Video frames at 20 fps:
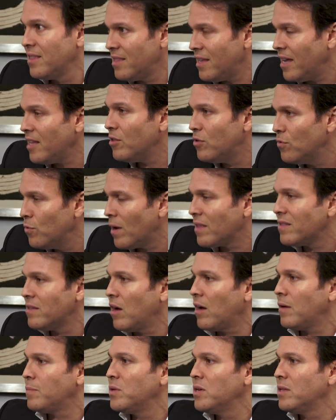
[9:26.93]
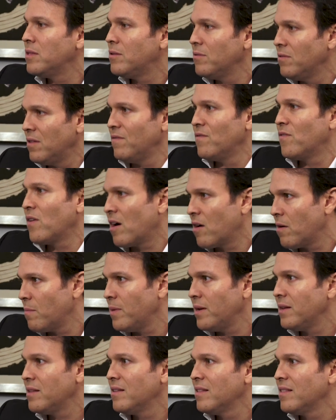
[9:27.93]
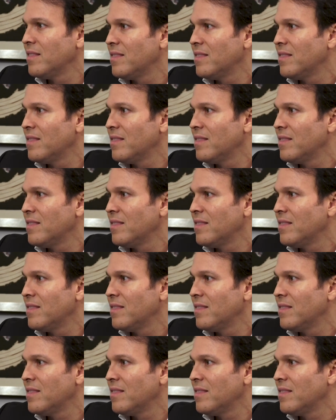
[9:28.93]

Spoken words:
they do adapt to the environment.